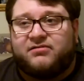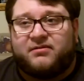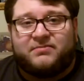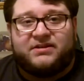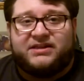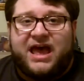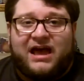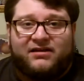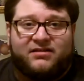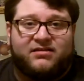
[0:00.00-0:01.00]
something
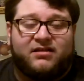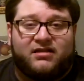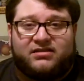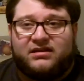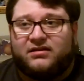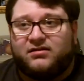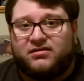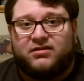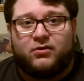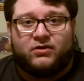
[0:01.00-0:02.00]
tax is nothing
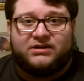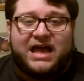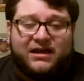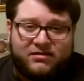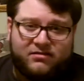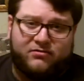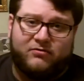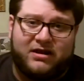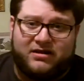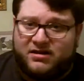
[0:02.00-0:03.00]
because New York tax is
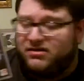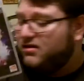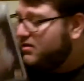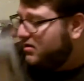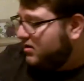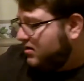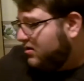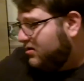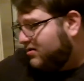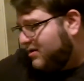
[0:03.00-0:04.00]
horrendous.
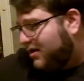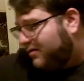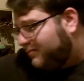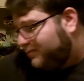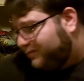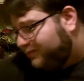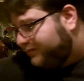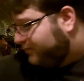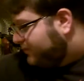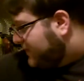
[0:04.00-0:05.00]
So,
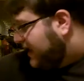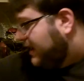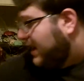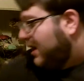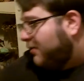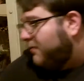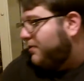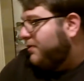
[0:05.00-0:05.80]
there you go.